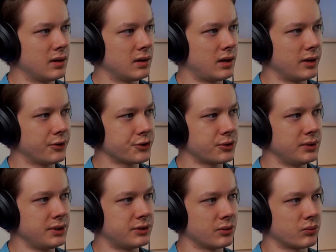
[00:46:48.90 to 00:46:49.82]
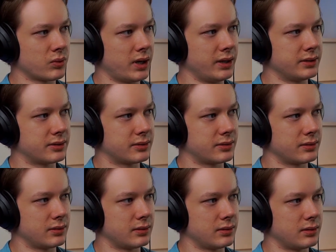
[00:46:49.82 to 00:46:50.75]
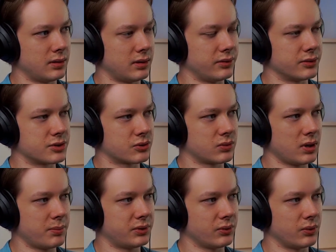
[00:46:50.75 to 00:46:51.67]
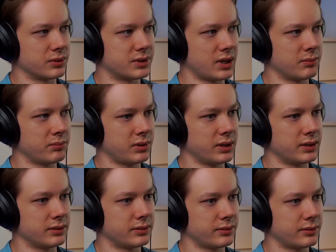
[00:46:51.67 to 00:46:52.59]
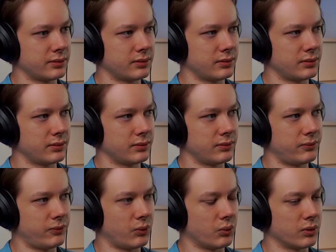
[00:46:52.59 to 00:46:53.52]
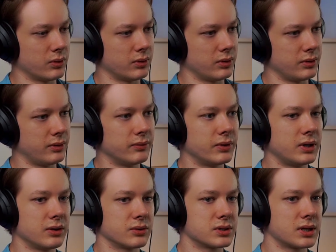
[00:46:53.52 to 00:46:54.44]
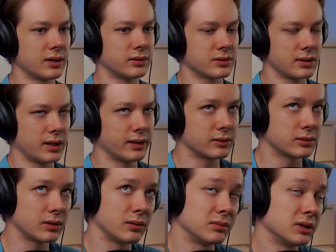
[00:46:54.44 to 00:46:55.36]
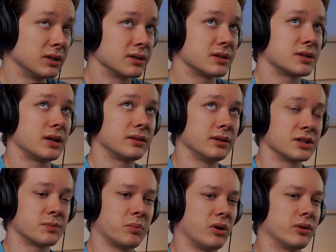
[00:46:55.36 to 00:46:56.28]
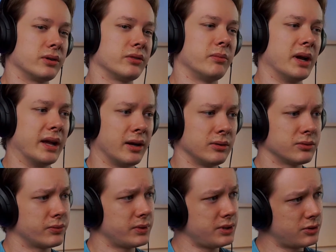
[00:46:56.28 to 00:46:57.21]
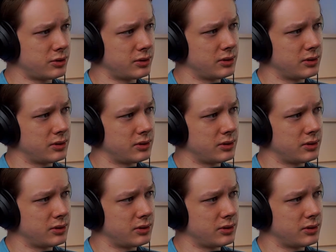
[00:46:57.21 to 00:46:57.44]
I also need to write the script or template for the video sales letter I'm going to send as part of my outreach.